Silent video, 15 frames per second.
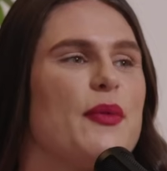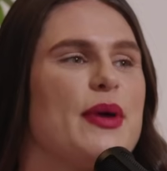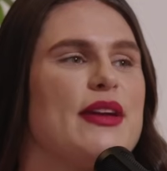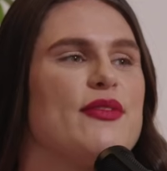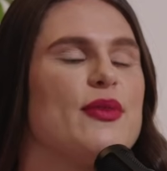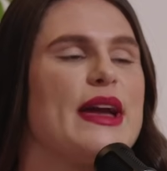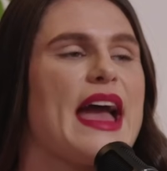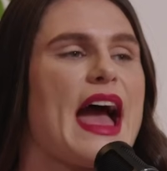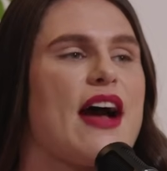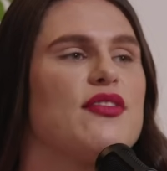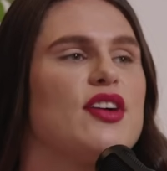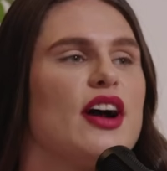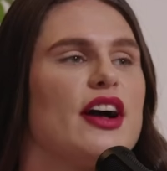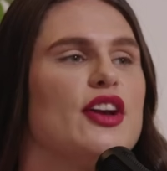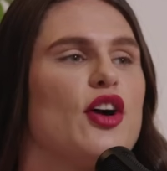we have
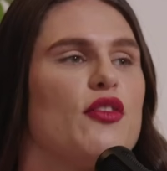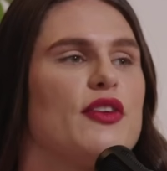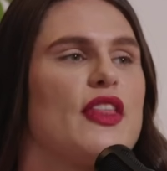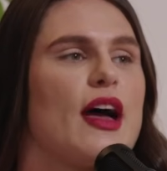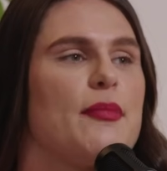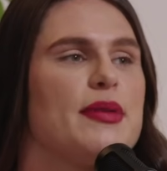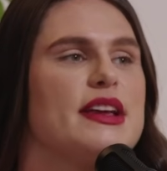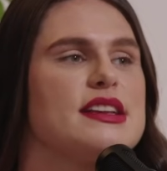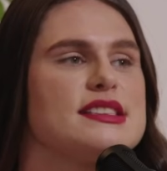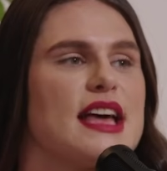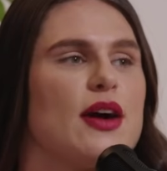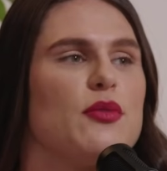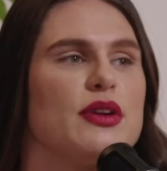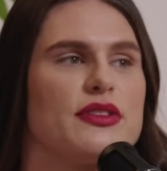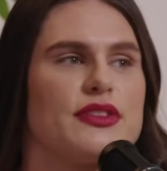gotten over that because
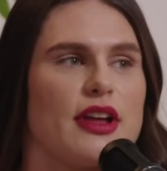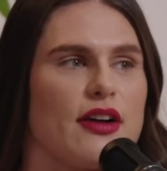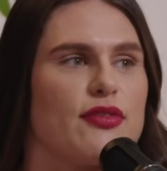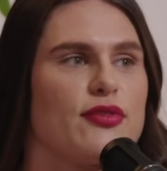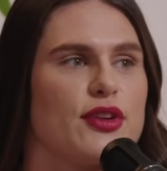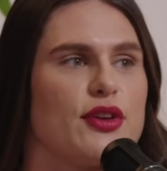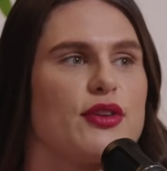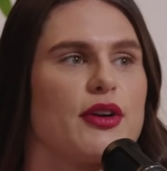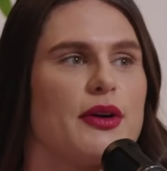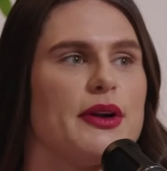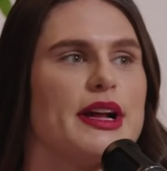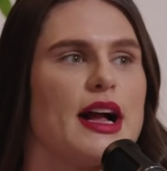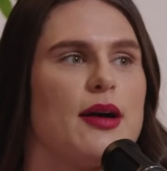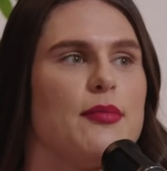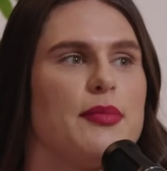that was tough for you
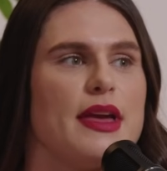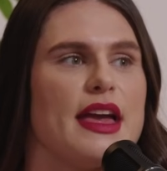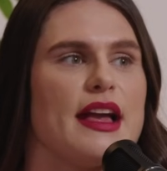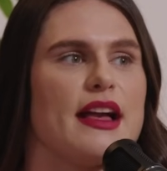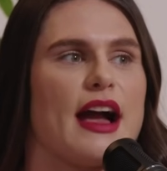growing up, being